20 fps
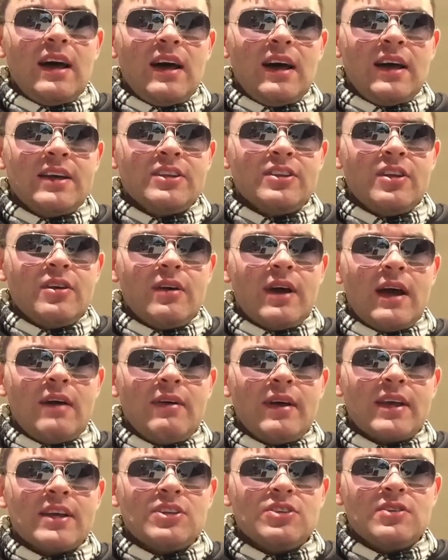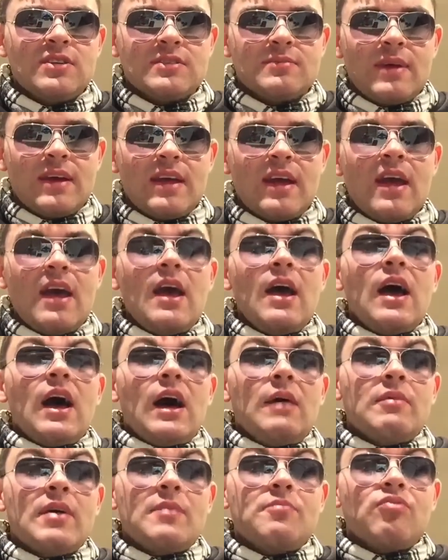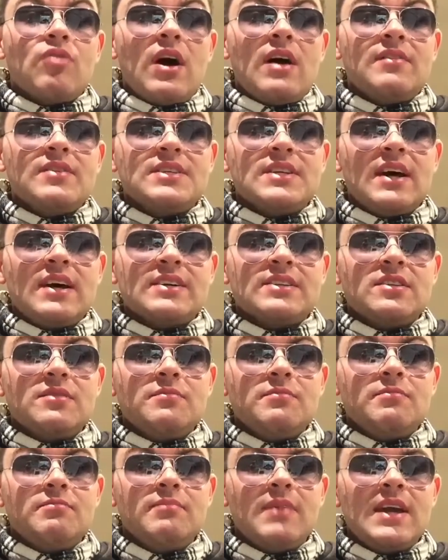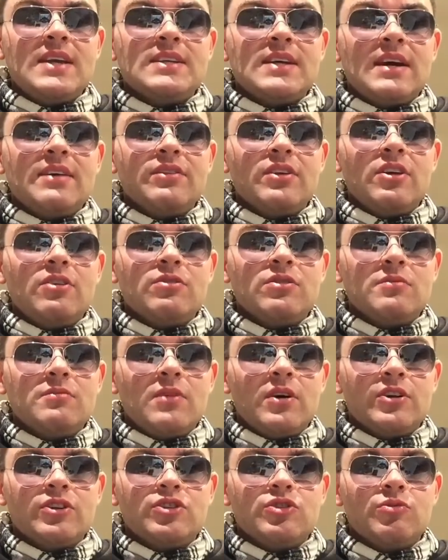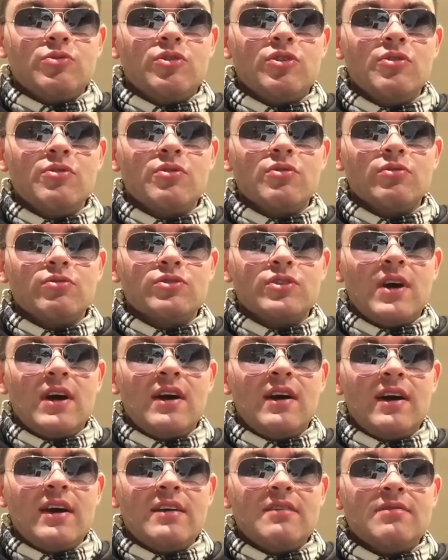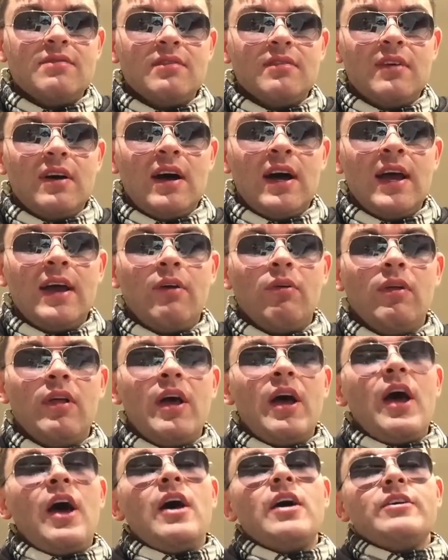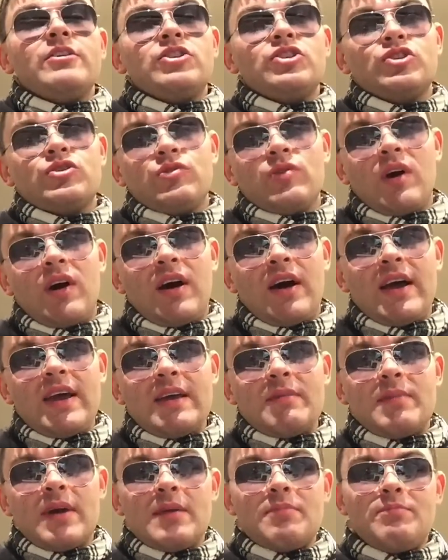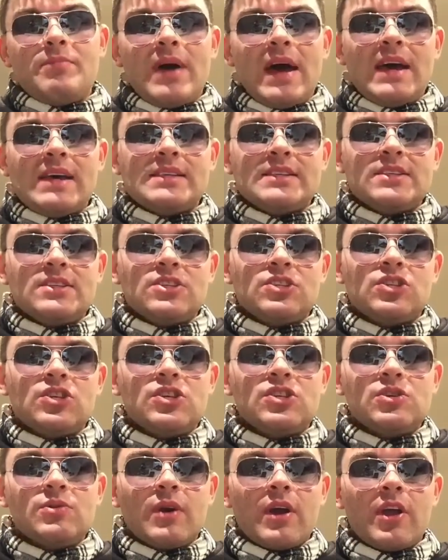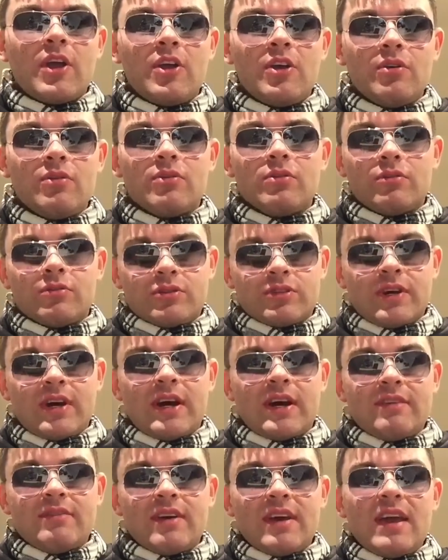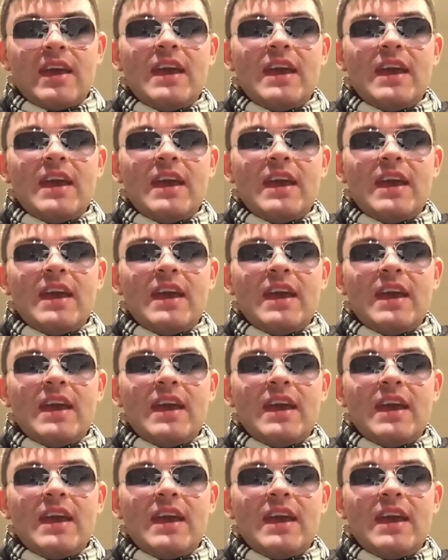I don't know how I can do this, but I may privatize them, may download them onto Google Drive. I'll try my best to do a Google Drive.